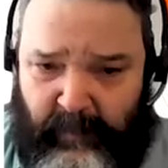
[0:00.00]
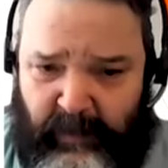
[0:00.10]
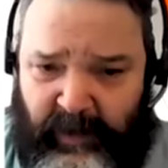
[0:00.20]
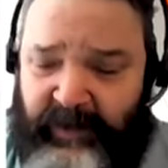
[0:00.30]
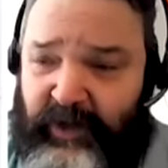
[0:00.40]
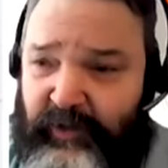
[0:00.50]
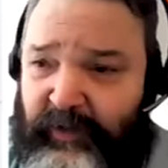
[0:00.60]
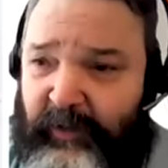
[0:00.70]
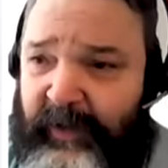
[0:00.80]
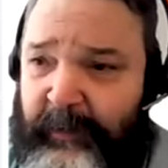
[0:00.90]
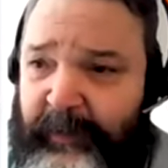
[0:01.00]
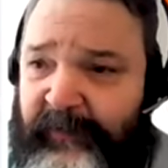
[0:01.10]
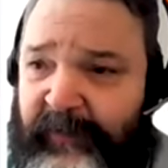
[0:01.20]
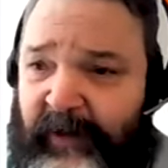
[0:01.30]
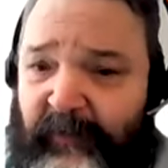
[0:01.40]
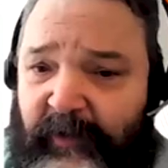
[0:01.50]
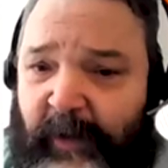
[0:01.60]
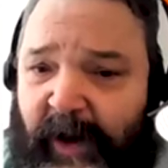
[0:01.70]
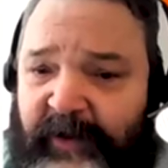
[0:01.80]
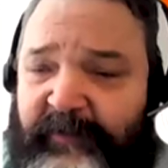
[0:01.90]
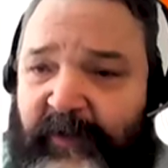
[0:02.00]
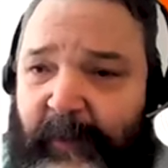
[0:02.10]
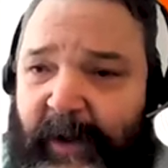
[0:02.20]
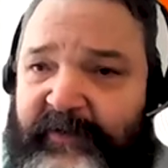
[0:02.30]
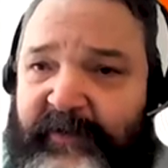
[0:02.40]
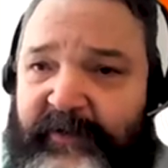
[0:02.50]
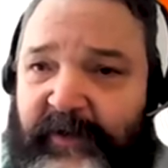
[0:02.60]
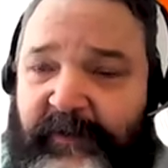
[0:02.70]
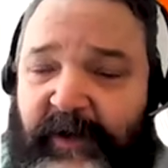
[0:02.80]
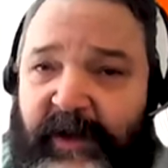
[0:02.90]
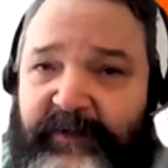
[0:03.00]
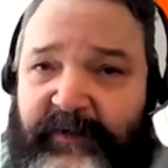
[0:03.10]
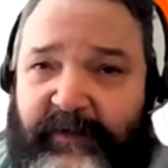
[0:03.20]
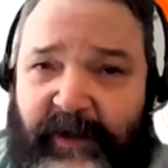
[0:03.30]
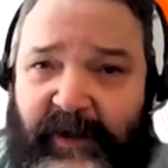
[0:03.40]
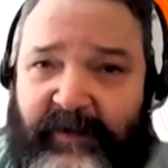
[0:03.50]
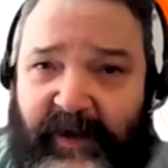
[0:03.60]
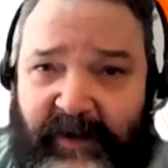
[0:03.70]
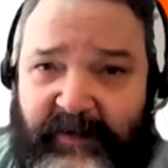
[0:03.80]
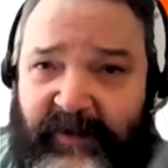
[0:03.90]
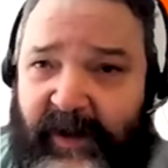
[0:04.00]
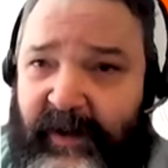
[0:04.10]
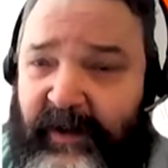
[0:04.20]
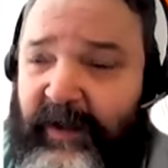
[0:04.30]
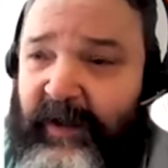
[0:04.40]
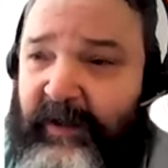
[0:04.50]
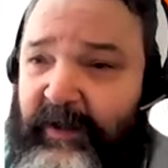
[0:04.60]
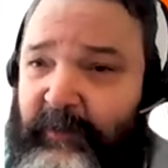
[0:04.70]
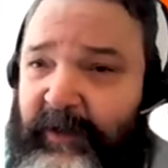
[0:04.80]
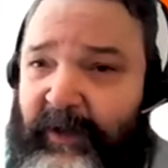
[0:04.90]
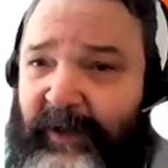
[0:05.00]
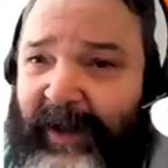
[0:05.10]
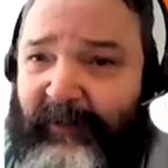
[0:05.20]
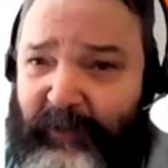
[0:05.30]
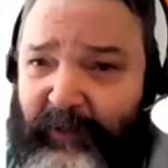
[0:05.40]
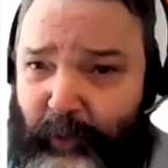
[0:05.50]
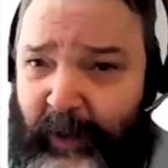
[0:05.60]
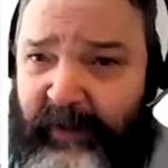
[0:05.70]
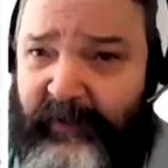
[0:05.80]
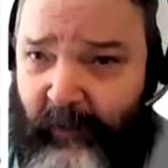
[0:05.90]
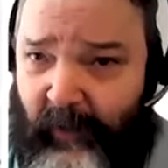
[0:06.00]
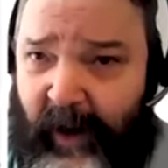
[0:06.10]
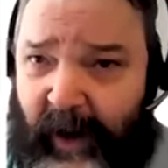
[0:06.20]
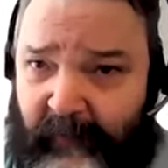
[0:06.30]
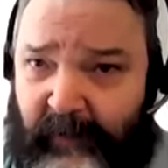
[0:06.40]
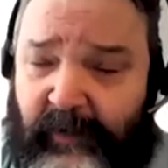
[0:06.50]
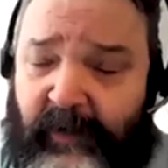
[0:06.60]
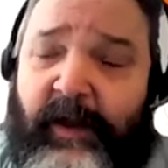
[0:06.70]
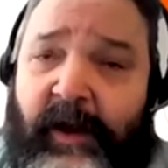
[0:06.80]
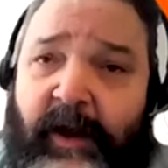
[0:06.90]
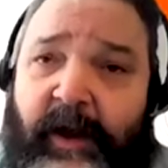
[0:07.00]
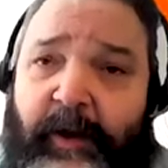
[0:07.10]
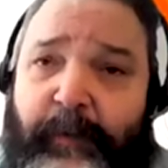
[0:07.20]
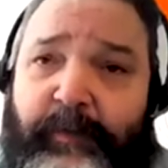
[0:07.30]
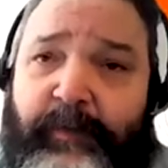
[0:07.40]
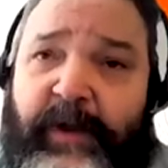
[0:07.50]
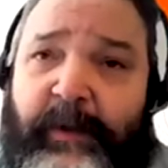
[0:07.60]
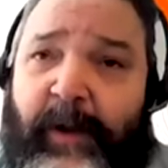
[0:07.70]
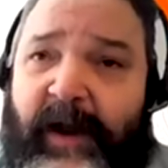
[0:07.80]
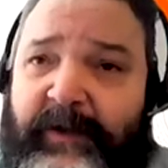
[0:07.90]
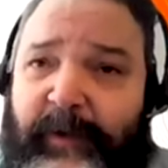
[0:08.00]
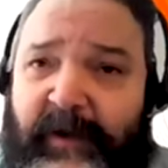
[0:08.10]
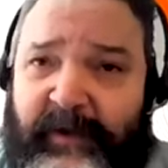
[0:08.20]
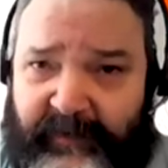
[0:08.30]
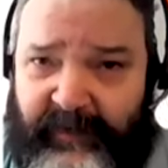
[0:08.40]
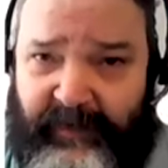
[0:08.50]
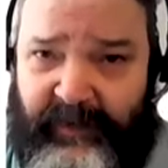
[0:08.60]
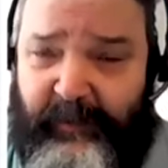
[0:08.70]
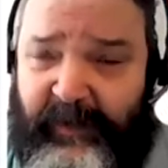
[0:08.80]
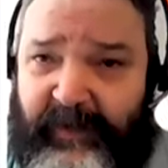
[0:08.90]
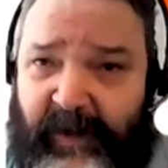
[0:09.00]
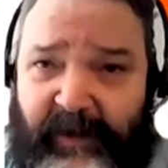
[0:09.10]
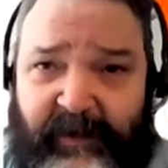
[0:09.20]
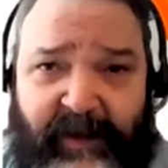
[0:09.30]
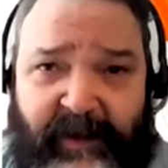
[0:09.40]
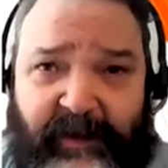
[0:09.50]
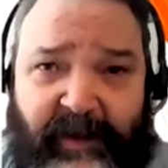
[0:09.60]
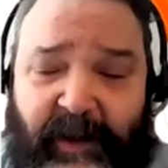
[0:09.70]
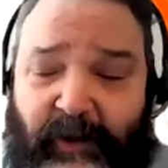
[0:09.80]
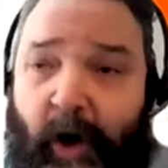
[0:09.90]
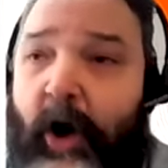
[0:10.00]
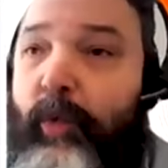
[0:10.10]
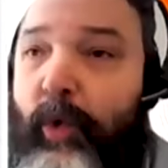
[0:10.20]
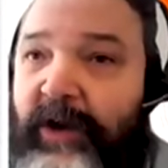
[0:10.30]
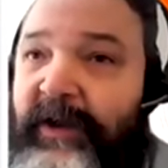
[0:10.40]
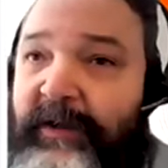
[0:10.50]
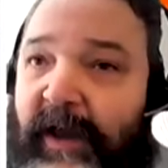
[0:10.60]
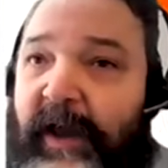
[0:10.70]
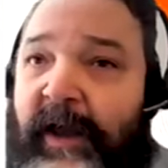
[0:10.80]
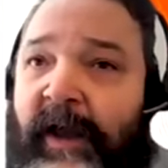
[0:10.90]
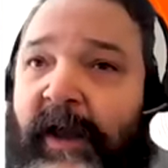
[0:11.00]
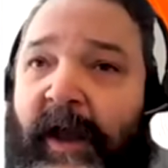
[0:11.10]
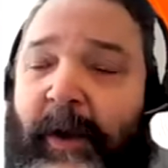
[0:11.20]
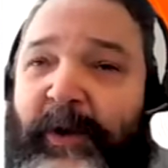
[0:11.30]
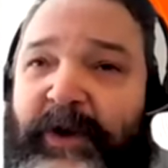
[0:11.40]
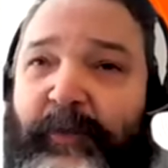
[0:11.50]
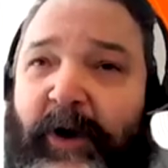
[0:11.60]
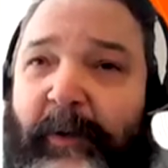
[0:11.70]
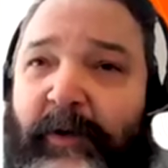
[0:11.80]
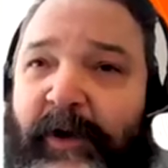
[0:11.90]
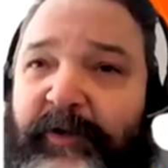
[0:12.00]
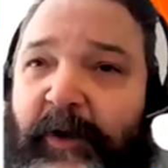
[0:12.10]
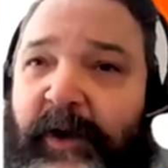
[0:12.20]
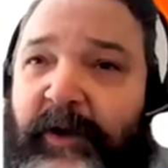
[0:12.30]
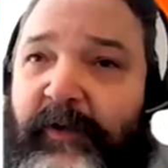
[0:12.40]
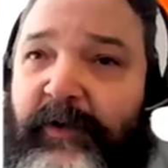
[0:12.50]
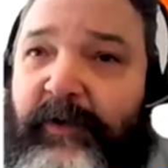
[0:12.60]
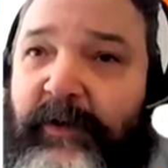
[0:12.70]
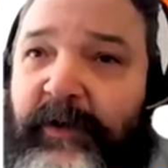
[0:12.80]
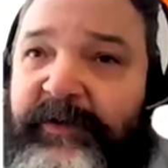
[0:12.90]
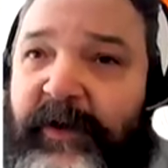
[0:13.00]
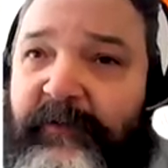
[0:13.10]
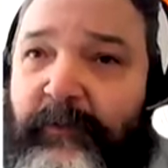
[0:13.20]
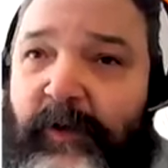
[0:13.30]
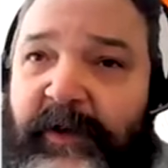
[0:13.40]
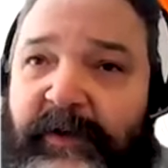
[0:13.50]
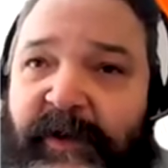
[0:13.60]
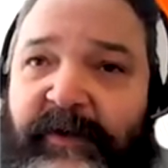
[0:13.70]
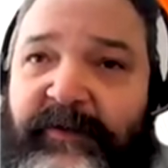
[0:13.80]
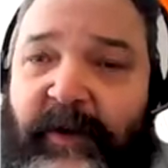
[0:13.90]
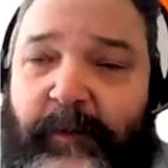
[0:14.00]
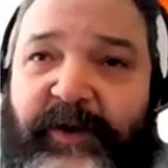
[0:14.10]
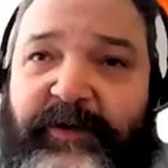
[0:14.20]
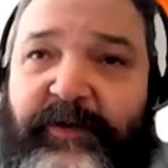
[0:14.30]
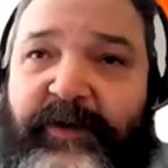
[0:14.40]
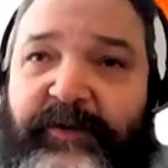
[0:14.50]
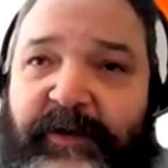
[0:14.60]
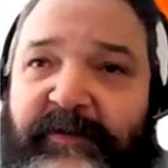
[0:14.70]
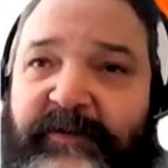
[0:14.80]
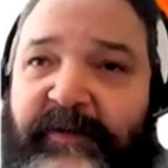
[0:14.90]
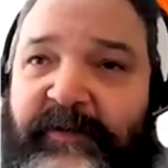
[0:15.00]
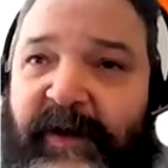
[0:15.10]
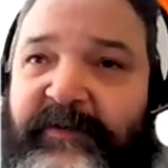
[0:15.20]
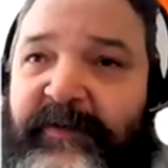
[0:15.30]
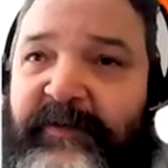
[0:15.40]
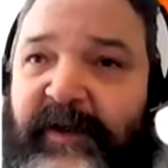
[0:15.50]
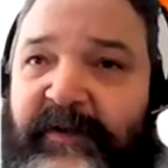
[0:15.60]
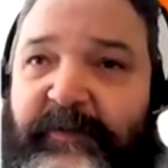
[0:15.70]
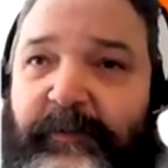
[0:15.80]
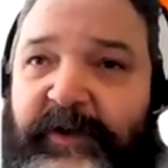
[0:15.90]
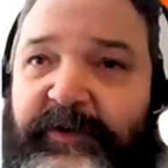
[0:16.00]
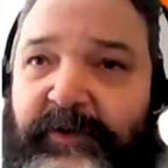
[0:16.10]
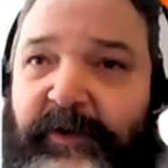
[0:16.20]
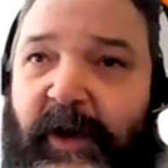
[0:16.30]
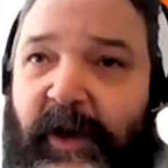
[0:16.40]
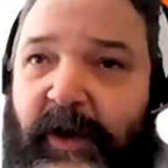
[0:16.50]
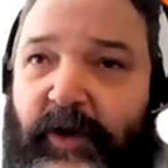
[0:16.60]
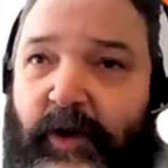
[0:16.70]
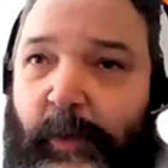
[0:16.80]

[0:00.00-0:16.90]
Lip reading: You do need to perfect 3 bots for the master certification. We allow 2 weeks for that effort. In my experience, it could be done in a long working day, but you'll probably want to spread it over several working days and make sure you test and test and test to make sure your